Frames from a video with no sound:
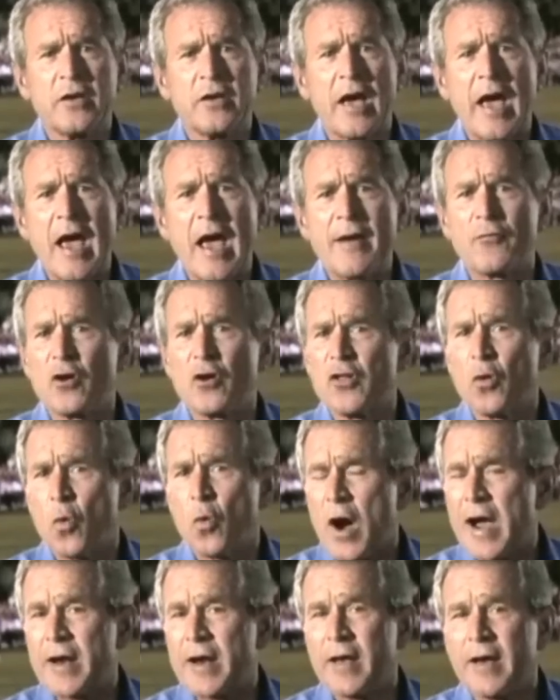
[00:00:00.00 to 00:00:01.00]
to have her in the
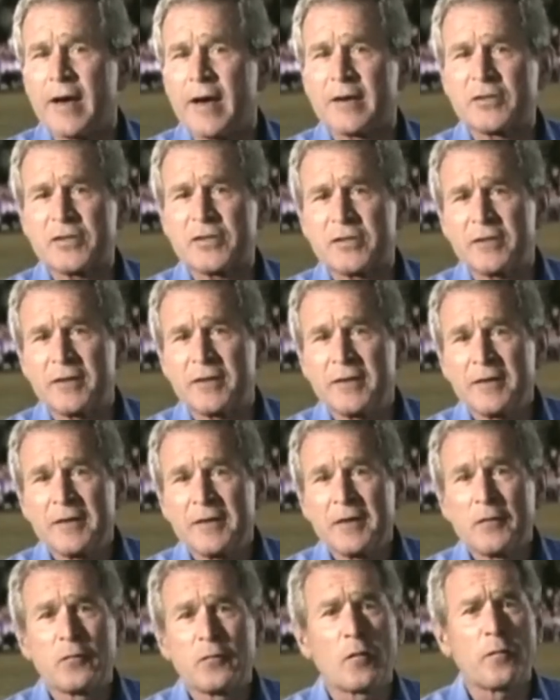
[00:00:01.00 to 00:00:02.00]
White House
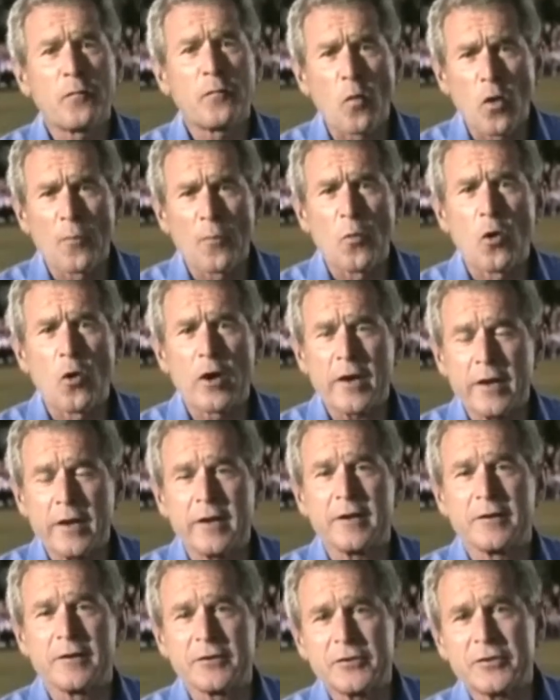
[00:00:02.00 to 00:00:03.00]
for 4 more
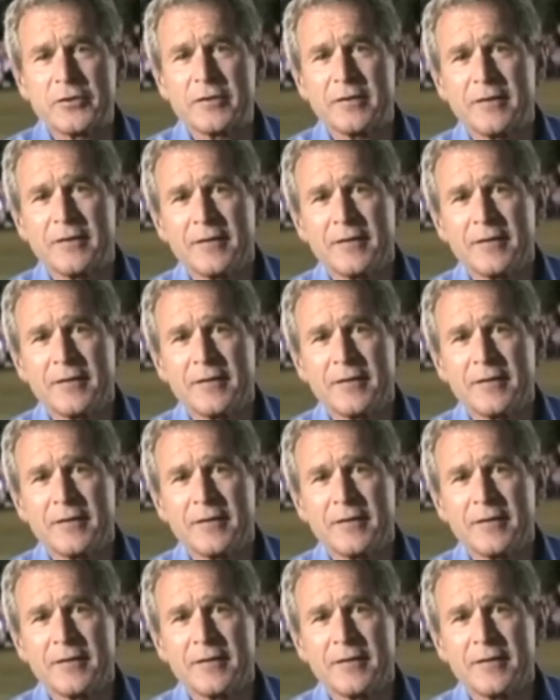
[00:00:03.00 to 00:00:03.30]
years.